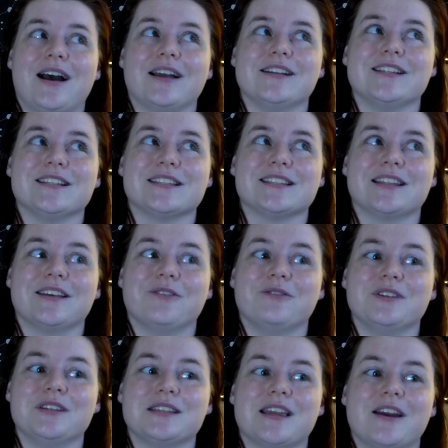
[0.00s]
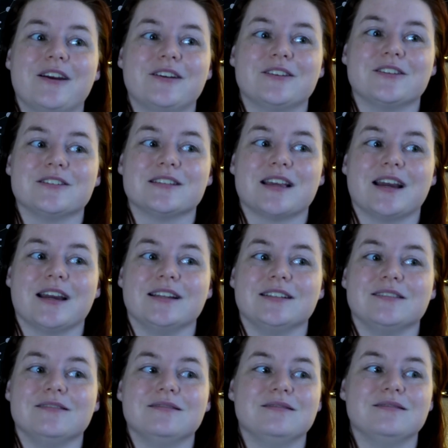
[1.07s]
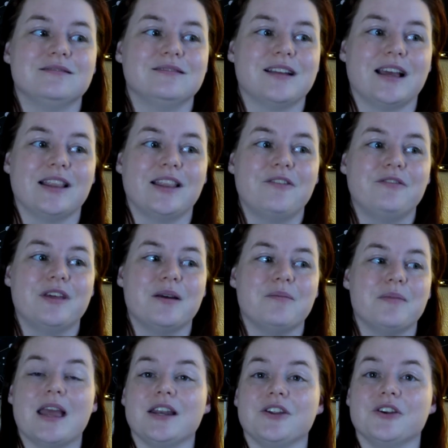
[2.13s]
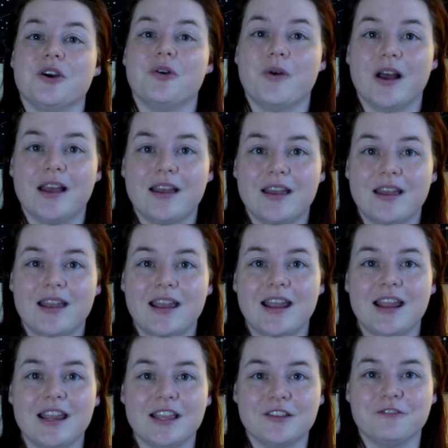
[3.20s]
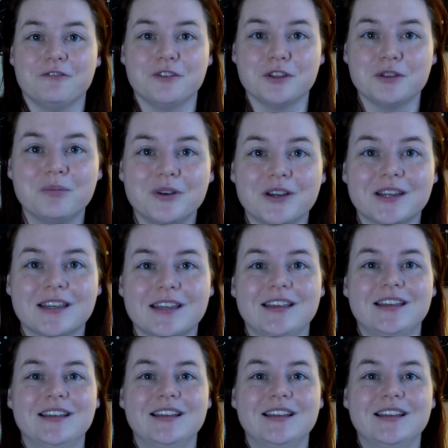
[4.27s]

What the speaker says: I just love these characters. I love them. And you know what? In the fifth book,